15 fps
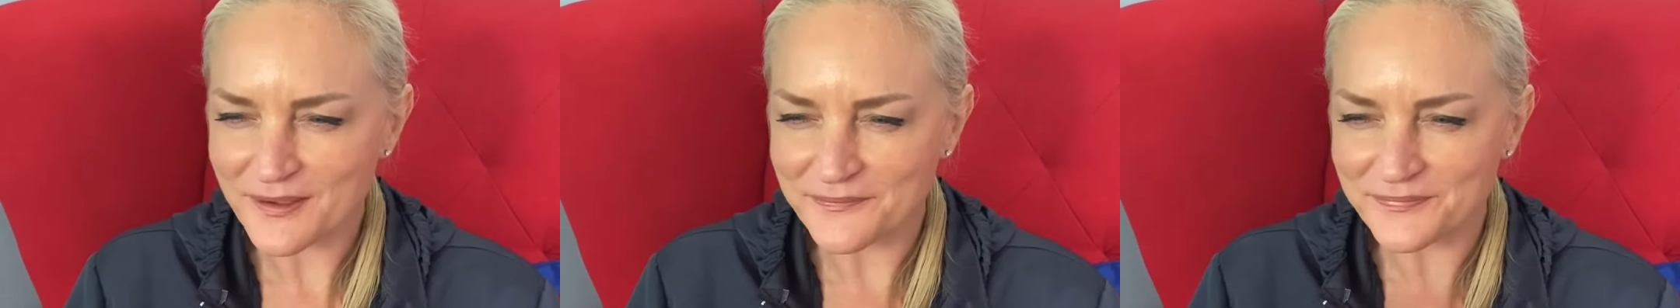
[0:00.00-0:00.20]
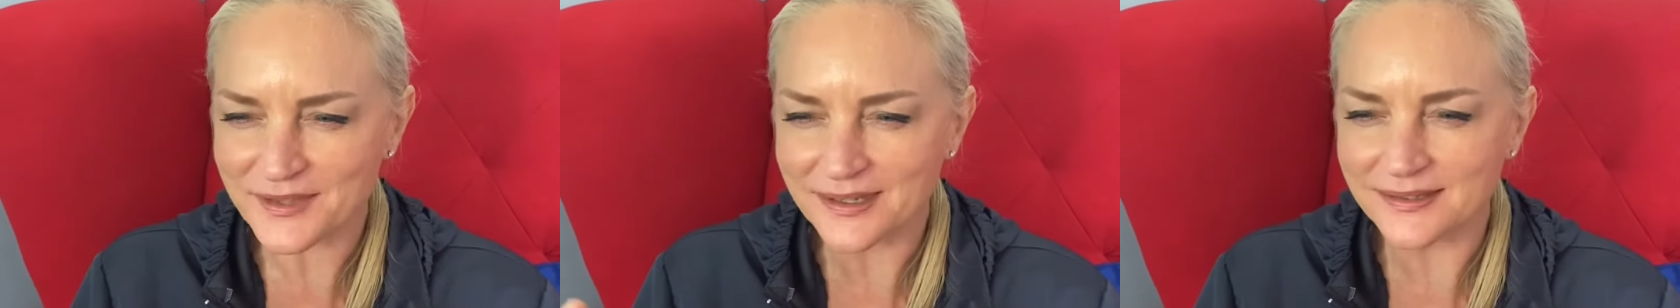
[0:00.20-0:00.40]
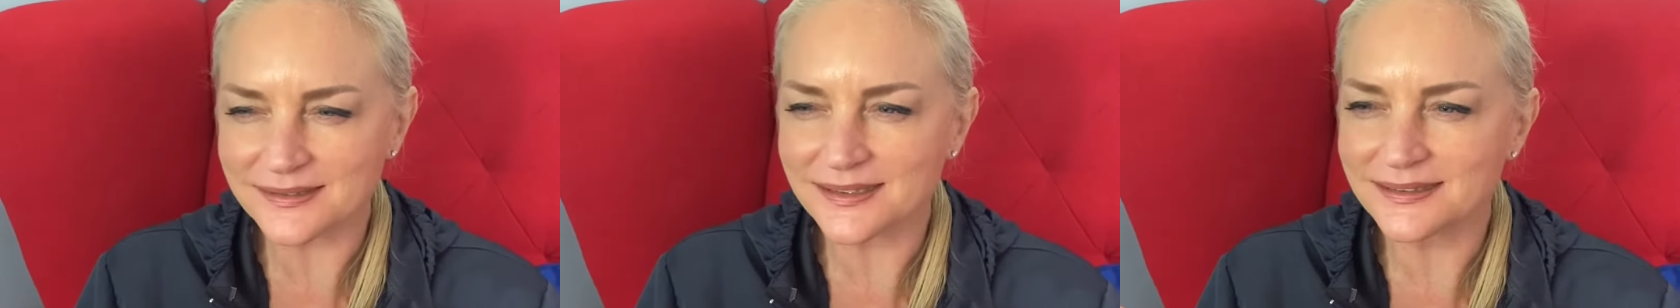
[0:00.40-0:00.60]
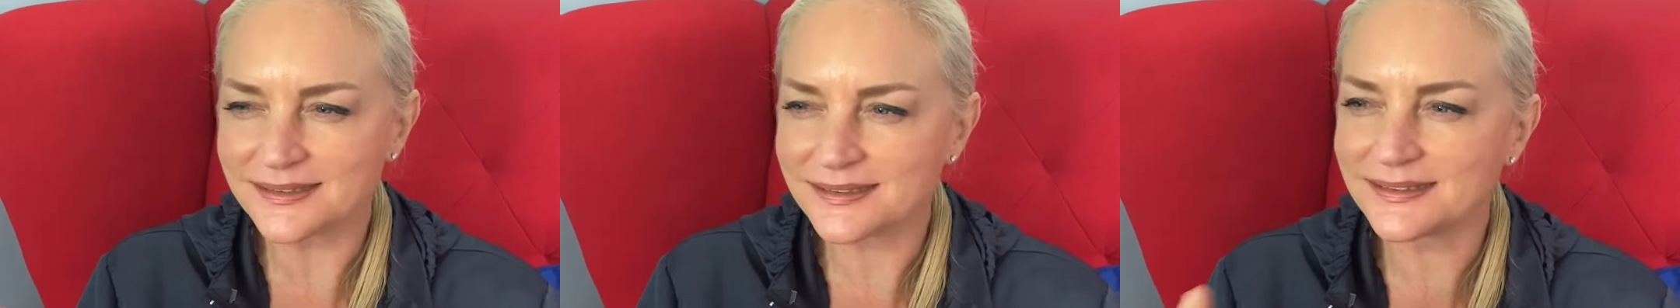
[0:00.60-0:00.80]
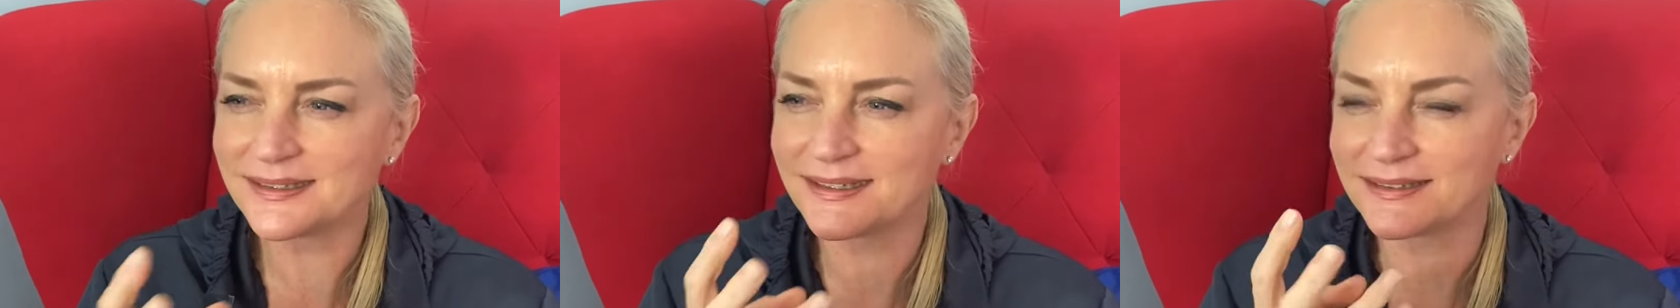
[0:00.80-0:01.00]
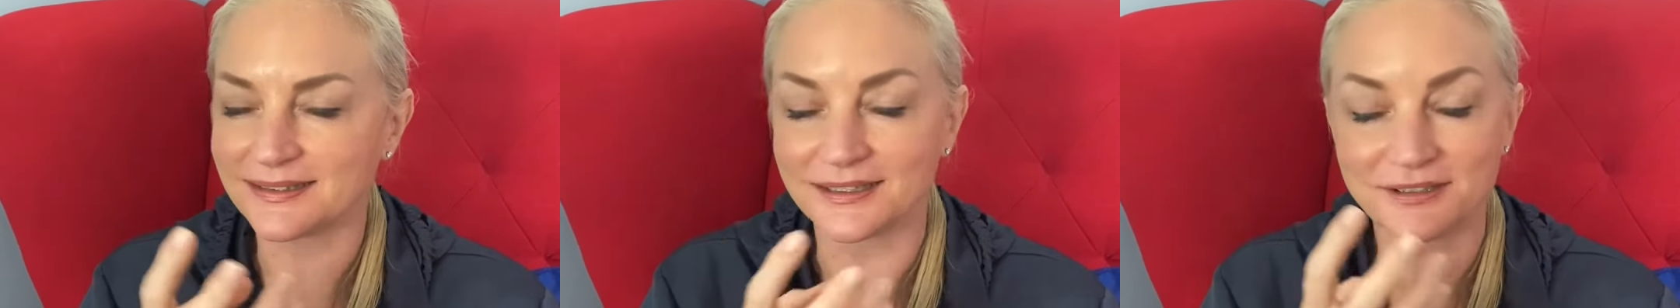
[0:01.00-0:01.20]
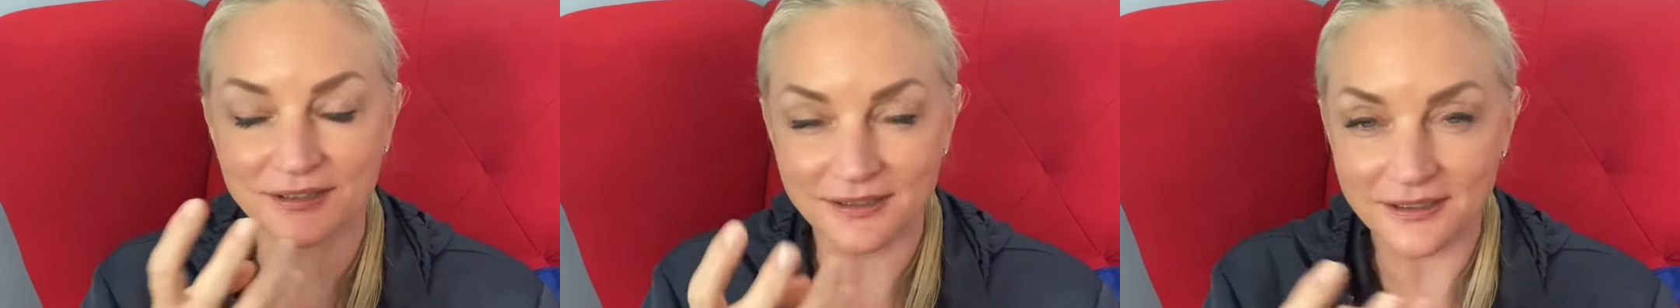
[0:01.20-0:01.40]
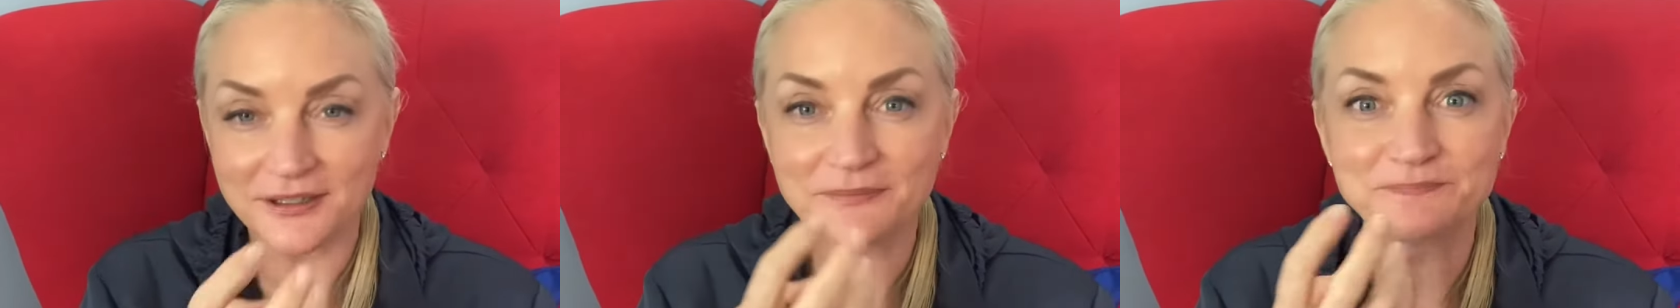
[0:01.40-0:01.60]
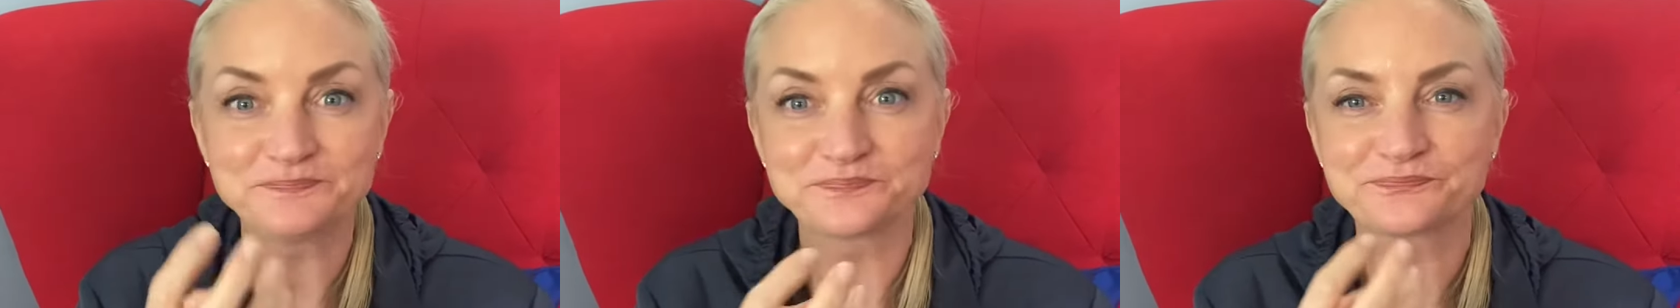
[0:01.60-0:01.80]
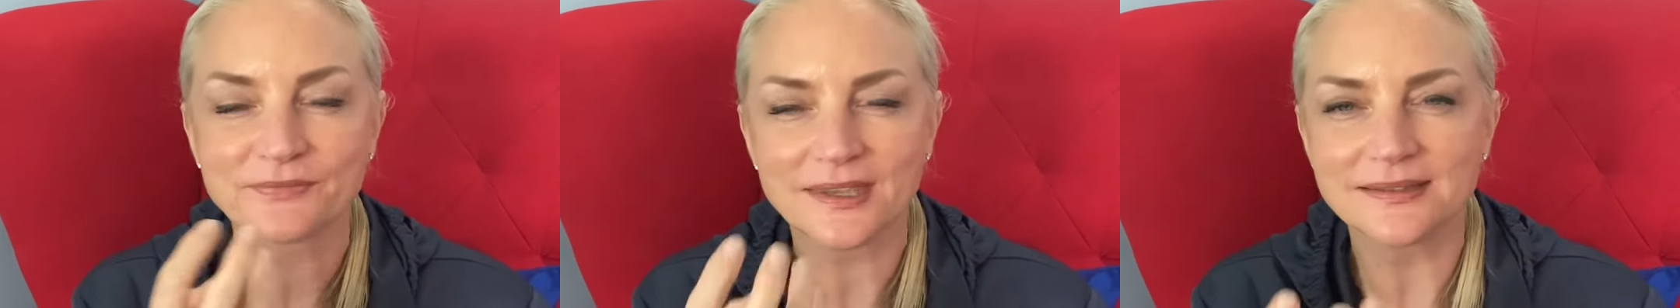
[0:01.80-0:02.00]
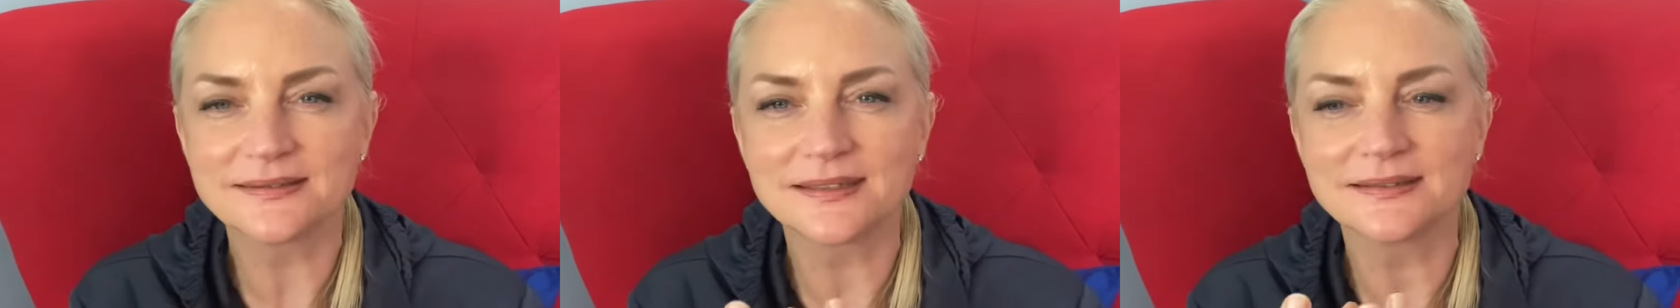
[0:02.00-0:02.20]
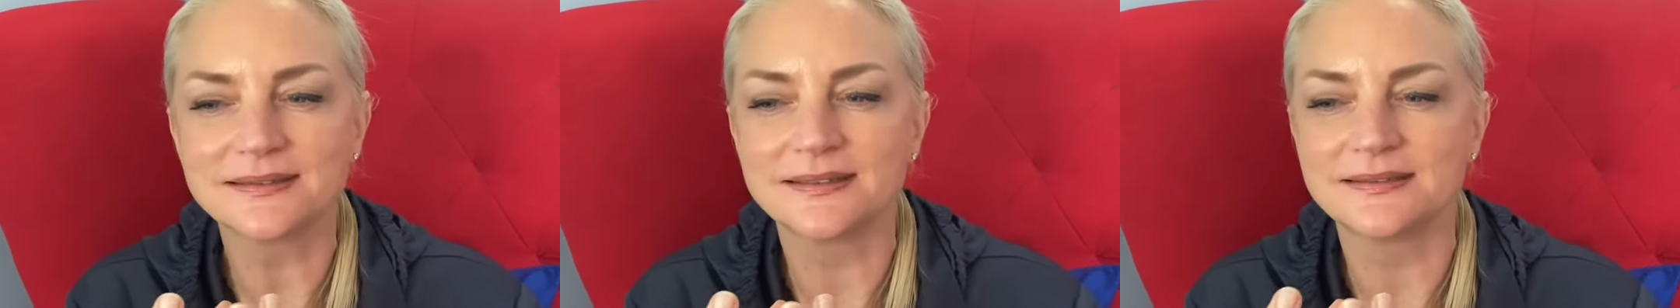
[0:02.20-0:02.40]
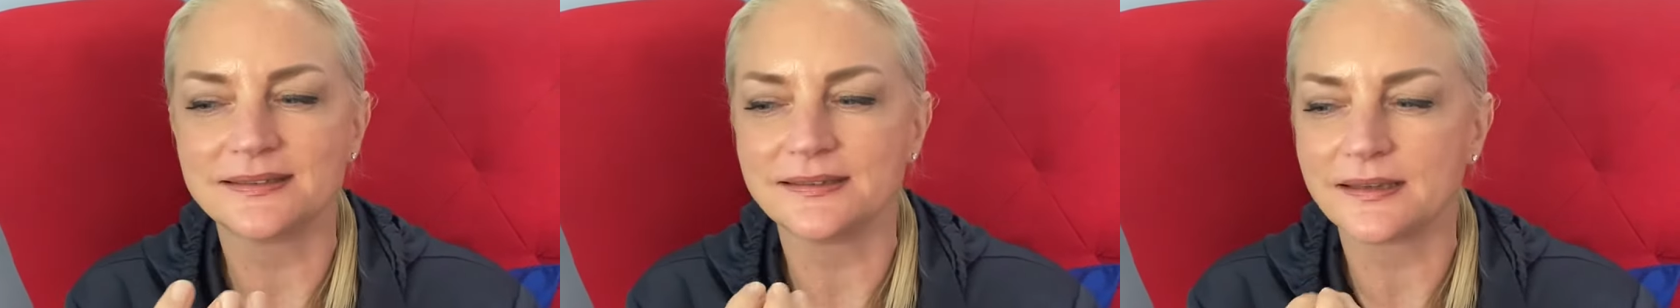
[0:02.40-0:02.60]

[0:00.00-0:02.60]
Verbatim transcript: The consistency is, it's a good consistency,